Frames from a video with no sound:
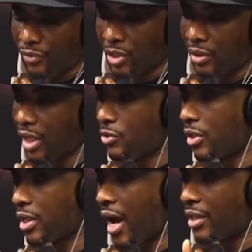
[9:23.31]
Okay, you
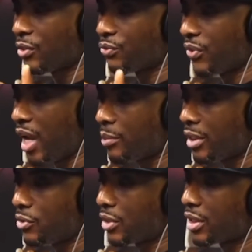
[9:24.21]
can lie to your family,
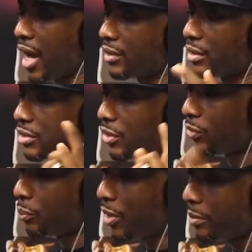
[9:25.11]
you can lie to the
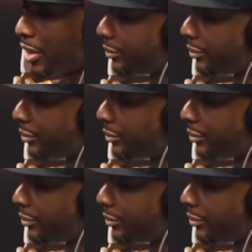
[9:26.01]
general public,